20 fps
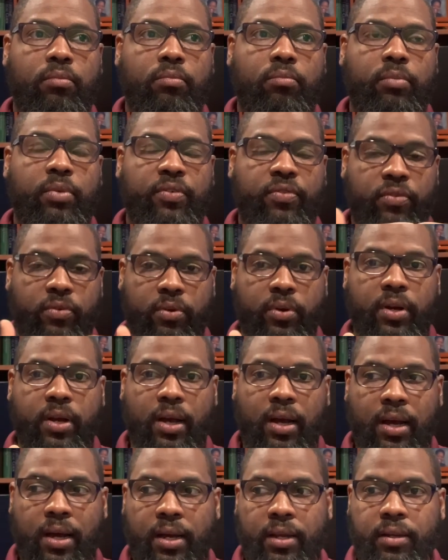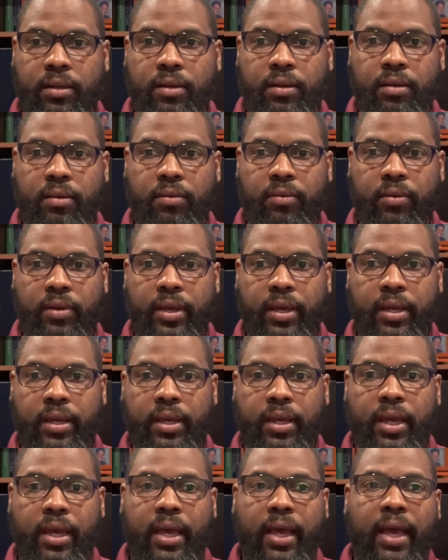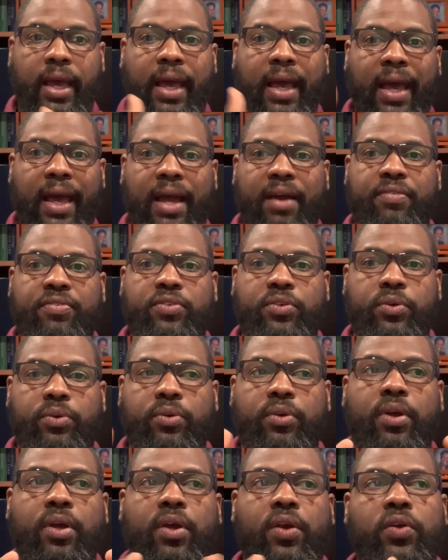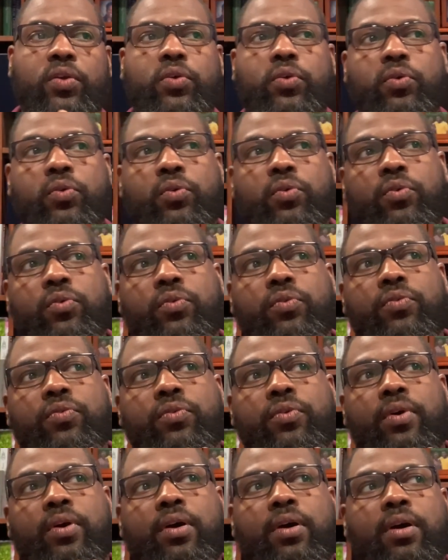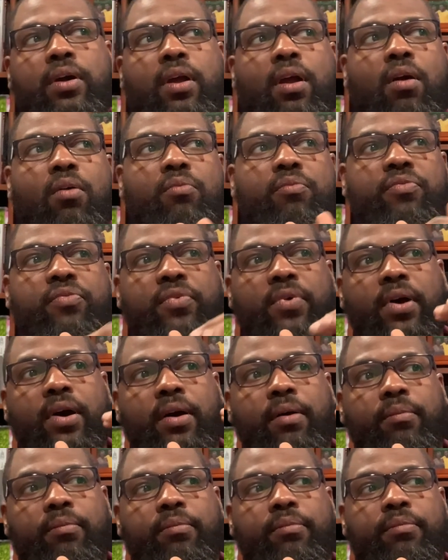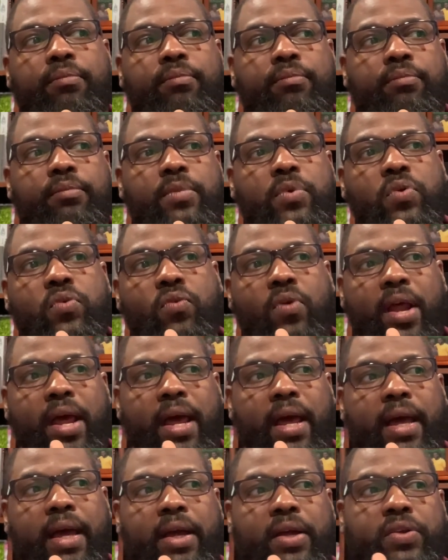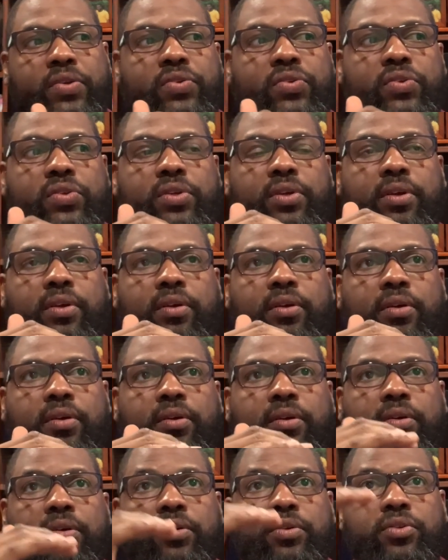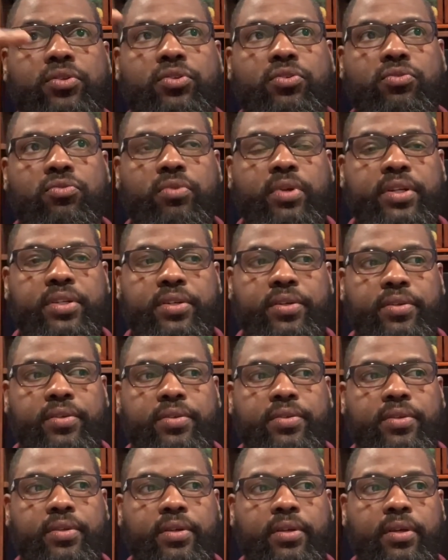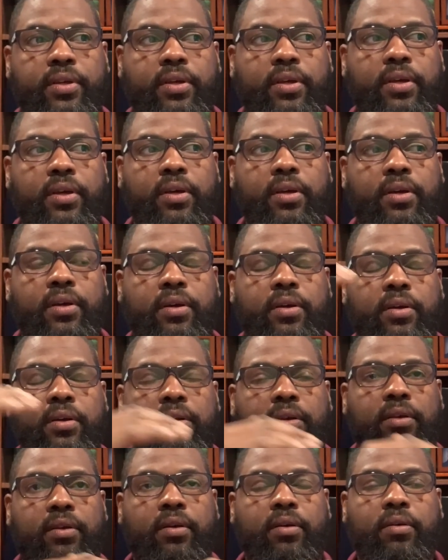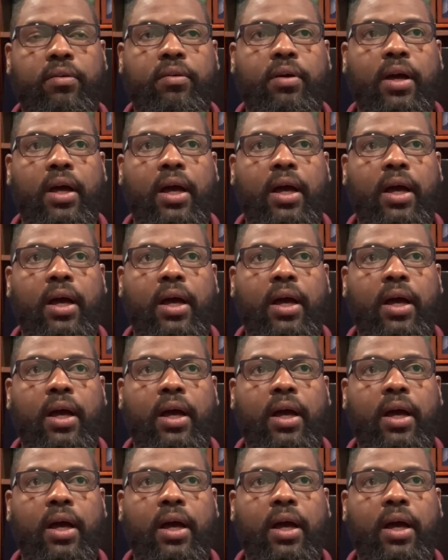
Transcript: before God? Okay, after you've come from rags to riches. You know,